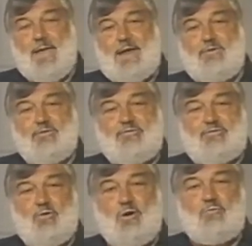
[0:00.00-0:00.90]

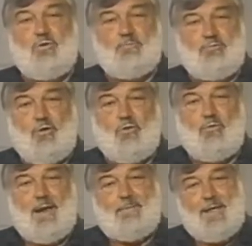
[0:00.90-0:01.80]
maintenance storeroom
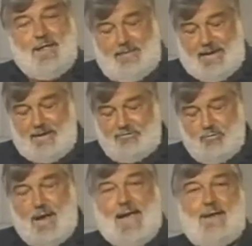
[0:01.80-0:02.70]
program.
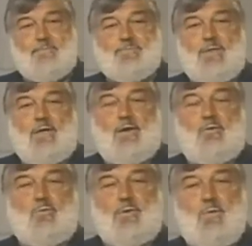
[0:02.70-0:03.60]
That's why
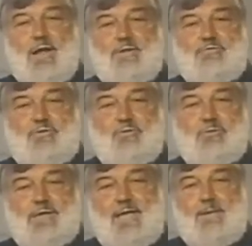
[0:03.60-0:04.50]
we wanted
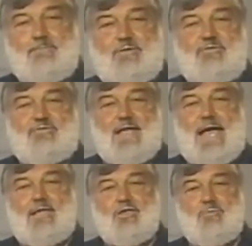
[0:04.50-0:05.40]
to keep this
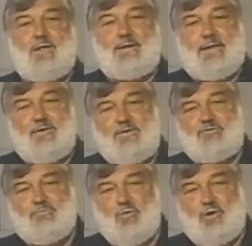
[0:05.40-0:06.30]
document
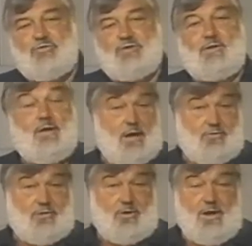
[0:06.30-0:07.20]
in this portion
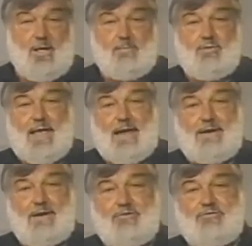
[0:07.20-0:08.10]
under
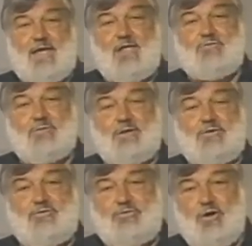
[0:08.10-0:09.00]
planning and
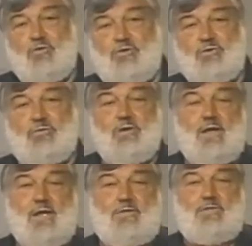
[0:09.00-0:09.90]
scheduling to show
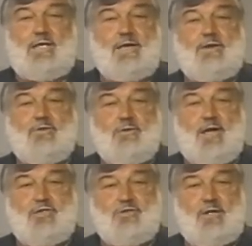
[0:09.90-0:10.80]
you the
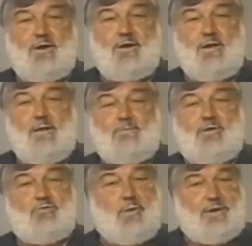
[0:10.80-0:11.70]
integration
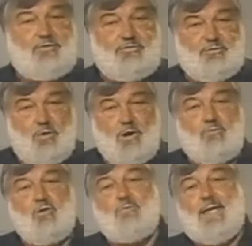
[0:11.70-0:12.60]
between the
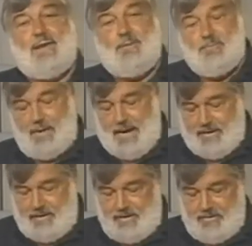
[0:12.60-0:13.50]
storeroom and the
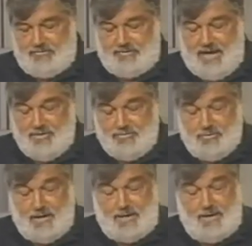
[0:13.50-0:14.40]
planning and
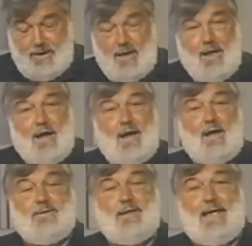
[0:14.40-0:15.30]
scheduling
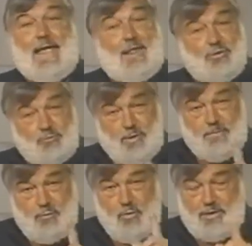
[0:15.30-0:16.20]
and the
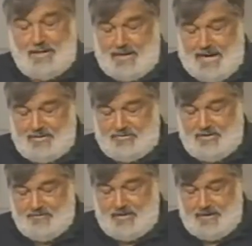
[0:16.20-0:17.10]
reporting
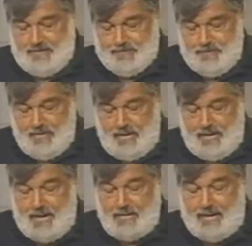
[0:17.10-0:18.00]
activity.
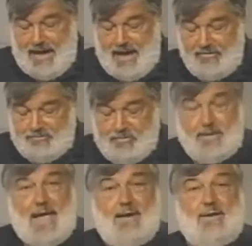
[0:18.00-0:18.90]
And then
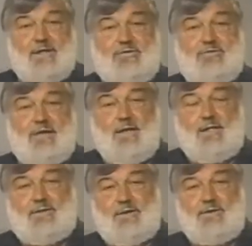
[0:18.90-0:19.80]
last but not least,
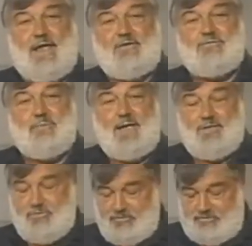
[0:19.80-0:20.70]
the next
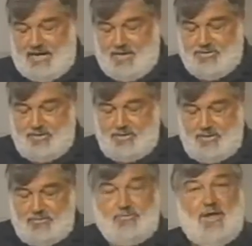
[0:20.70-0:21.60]
major
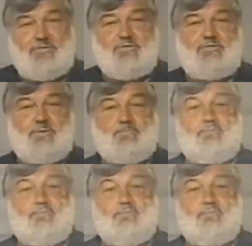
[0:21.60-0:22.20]
section addresses